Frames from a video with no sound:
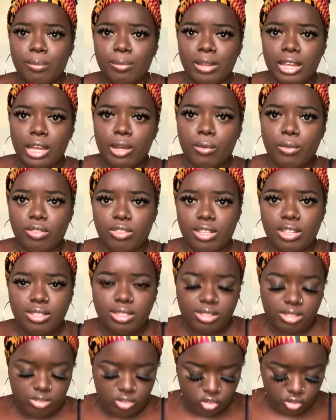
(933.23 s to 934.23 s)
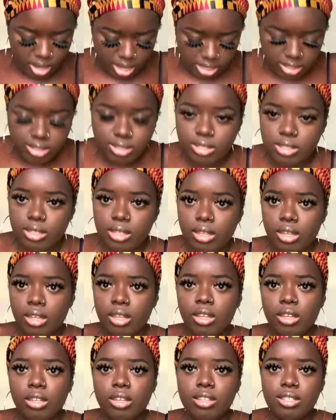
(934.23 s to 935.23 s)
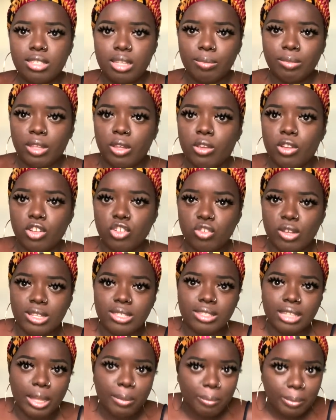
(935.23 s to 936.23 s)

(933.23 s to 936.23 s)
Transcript: Like this dress is something you can dress up,